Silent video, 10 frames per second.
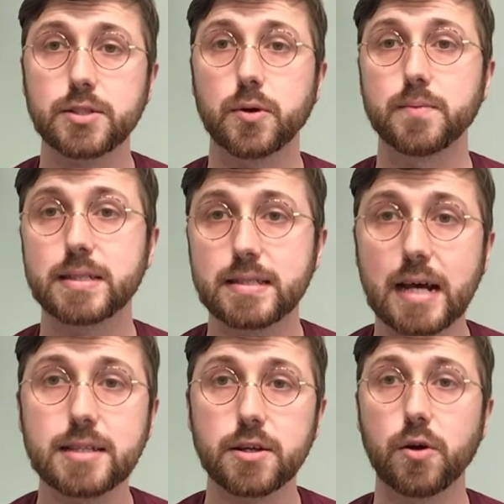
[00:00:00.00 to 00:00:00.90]
to
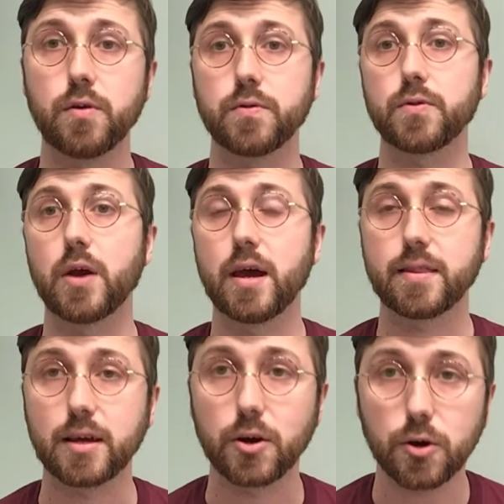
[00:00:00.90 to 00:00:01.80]
obsess over
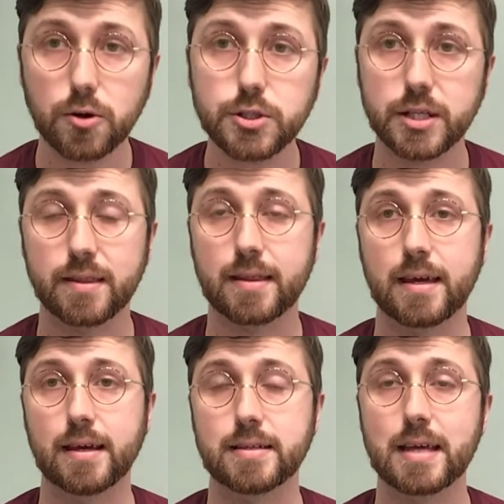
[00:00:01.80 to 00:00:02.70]
the urgent
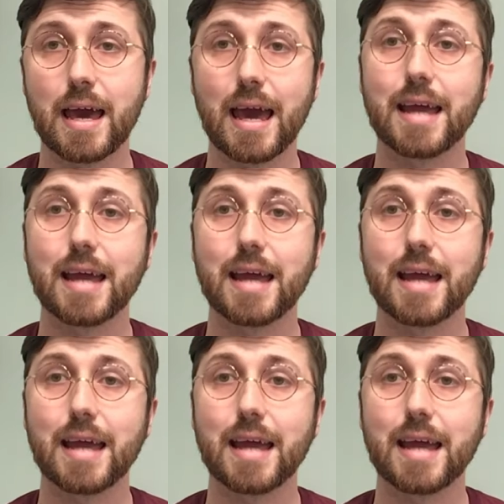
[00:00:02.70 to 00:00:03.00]
things